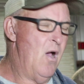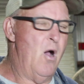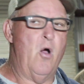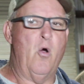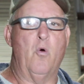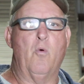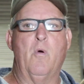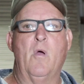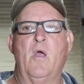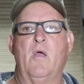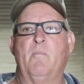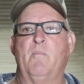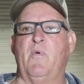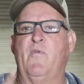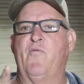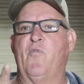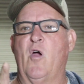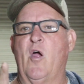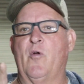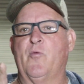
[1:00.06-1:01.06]
Oh,
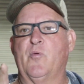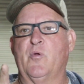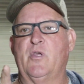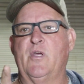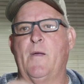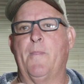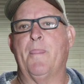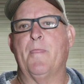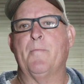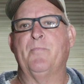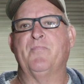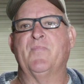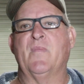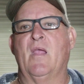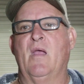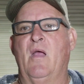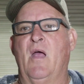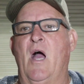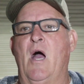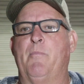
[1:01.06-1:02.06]
before I forget,
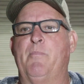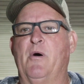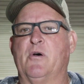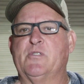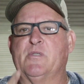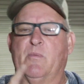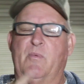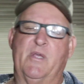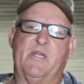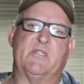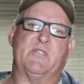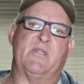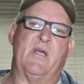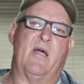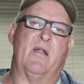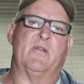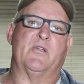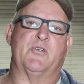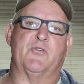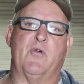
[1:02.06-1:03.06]
I'll post the links
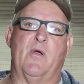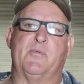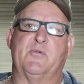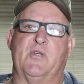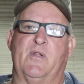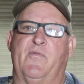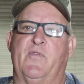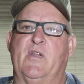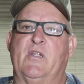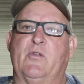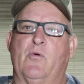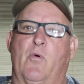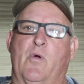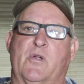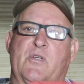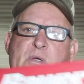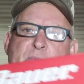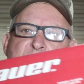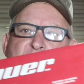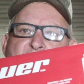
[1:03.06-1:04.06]
down in the description if you need to
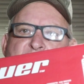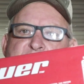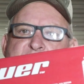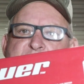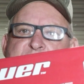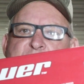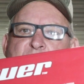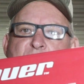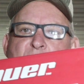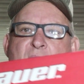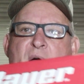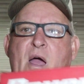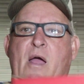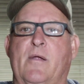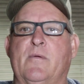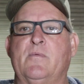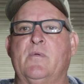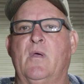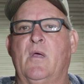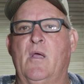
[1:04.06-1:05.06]
order something like this
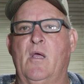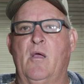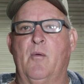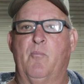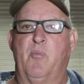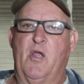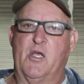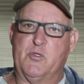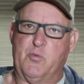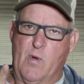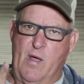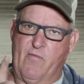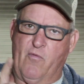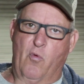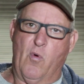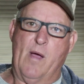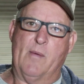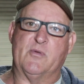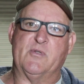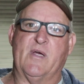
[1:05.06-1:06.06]
online. Plus, we have
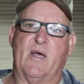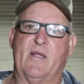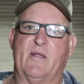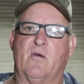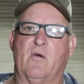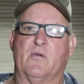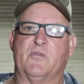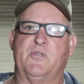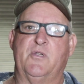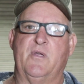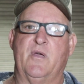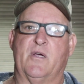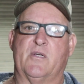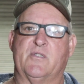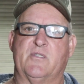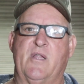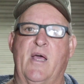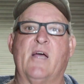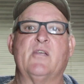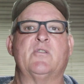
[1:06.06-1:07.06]
a website called
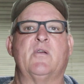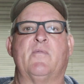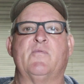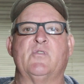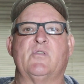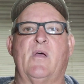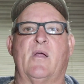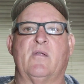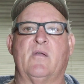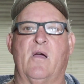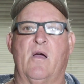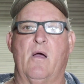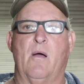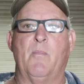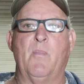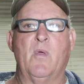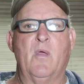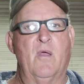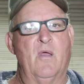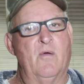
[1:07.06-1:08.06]

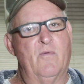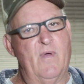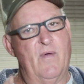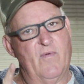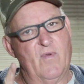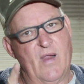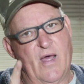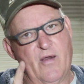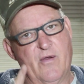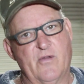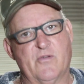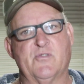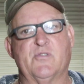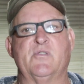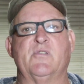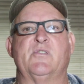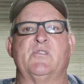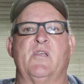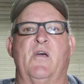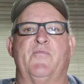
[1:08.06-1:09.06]
tx-covers.com. We have a lot of
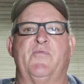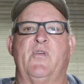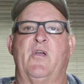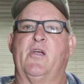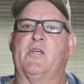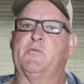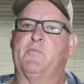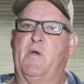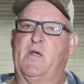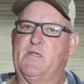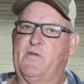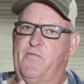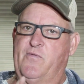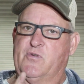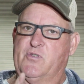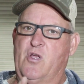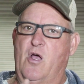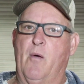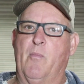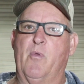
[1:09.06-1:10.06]
interesting stuff there, especially
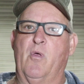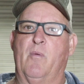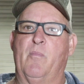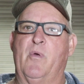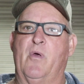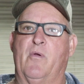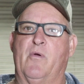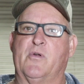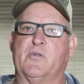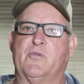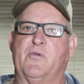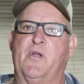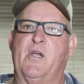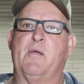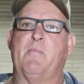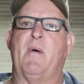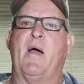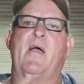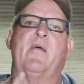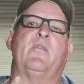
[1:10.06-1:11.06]
for sawmill builders or
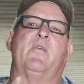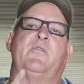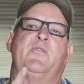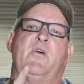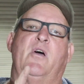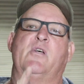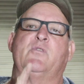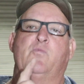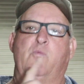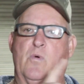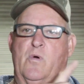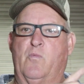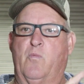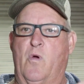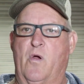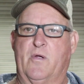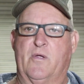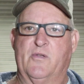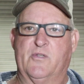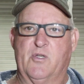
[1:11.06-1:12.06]
anybody that does
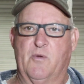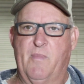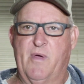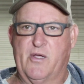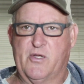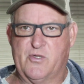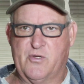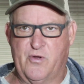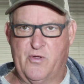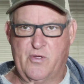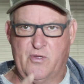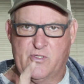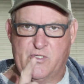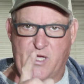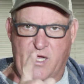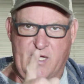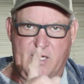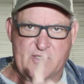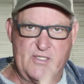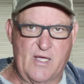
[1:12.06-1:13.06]
woodworking. So make sure you
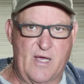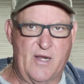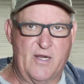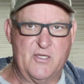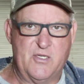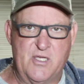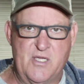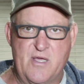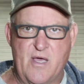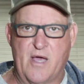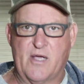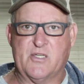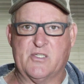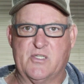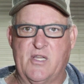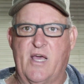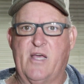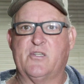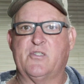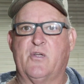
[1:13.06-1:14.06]
check us out at
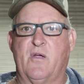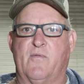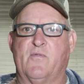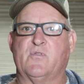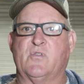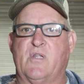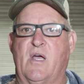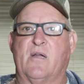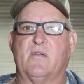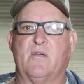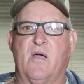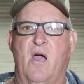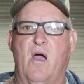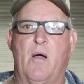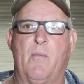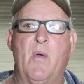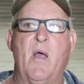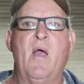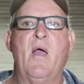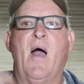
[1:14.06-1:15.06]

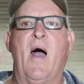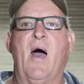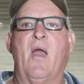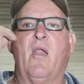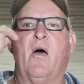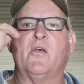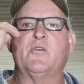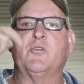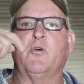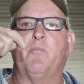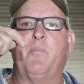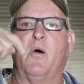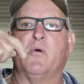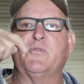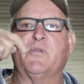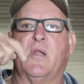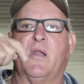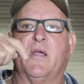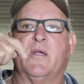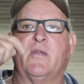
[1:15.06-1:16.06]
tx-covers.com. I'll also
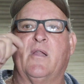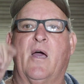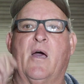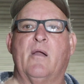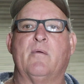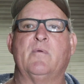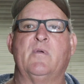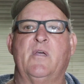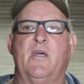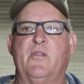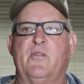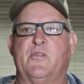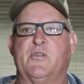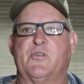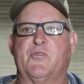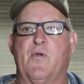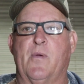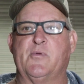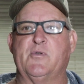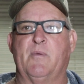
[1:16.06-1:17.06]
post a link down in the
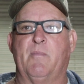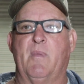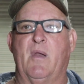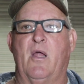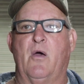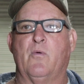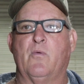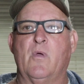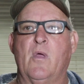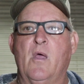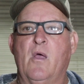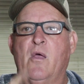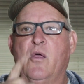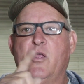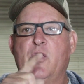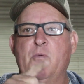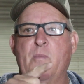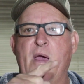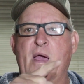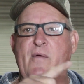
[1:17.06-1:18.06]
description below.
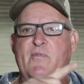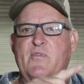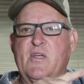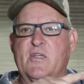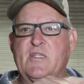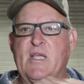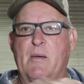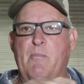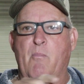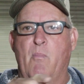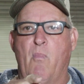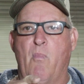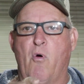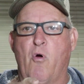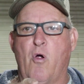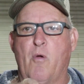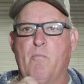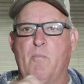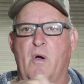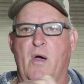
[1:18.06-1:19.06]
You may have to hit that
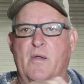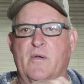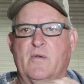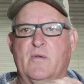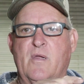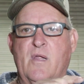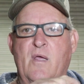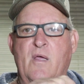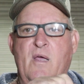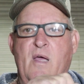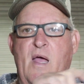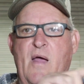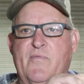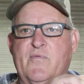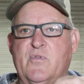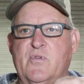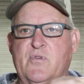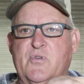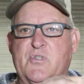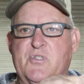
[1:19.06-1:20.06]
more button
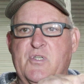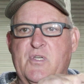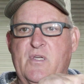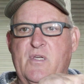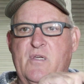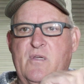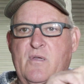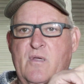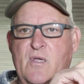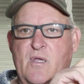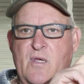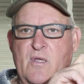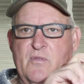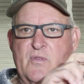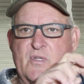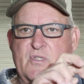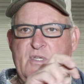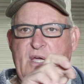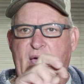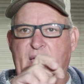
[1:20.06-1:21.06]
after you see
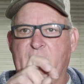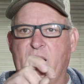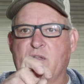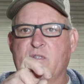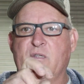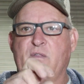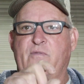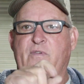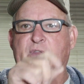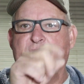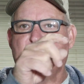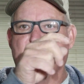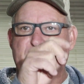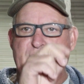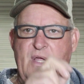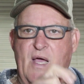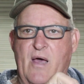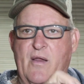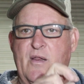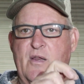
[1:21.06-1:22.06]
the title to the video
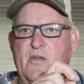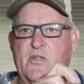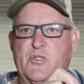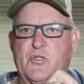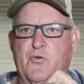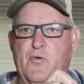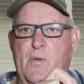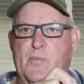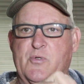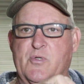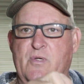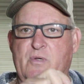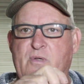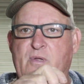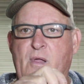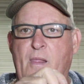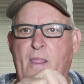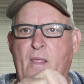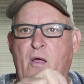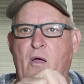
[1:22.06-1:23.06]
down in the
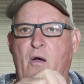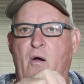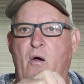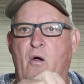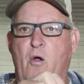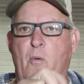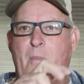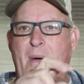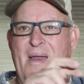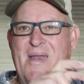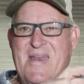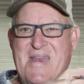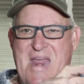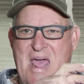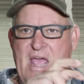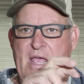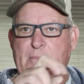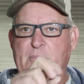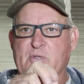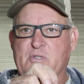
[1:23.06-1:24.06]
description or my
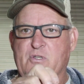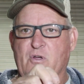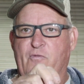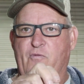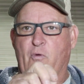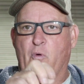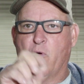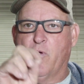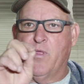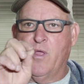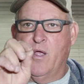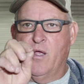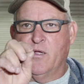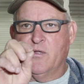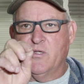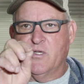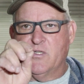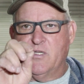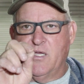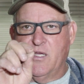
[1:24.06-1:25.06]
name and so forth.
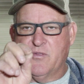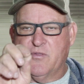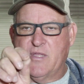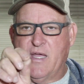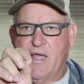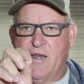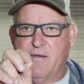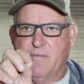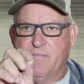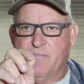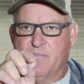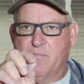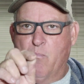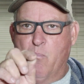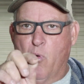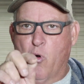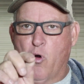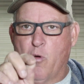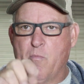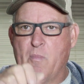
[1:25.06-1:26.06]
Just hit that
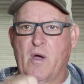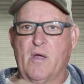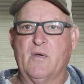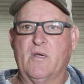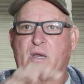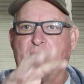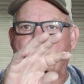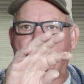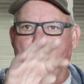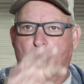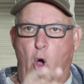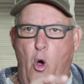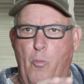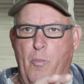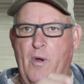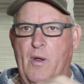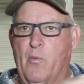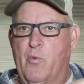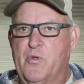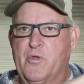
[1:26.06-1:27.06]
more button and it'll
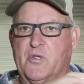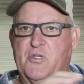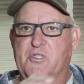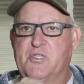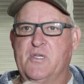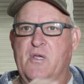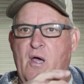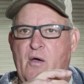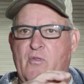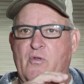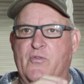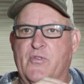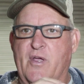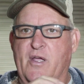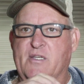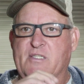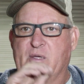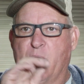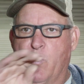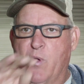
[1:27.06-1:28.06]
open it where you can see other
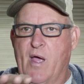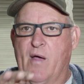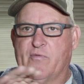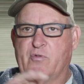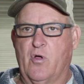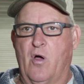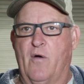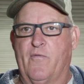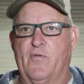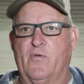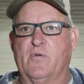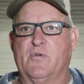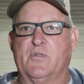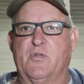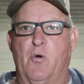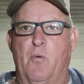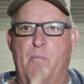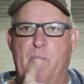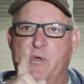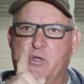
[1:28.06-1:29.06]
things that we have to offer.
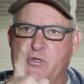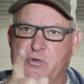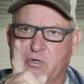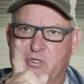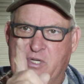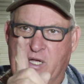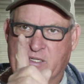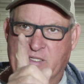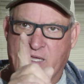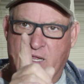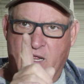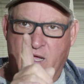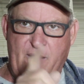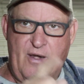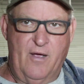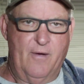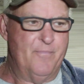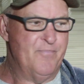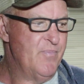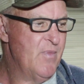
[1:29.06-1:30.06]
So be sure to check that
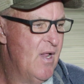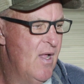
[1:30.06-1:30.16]
out now.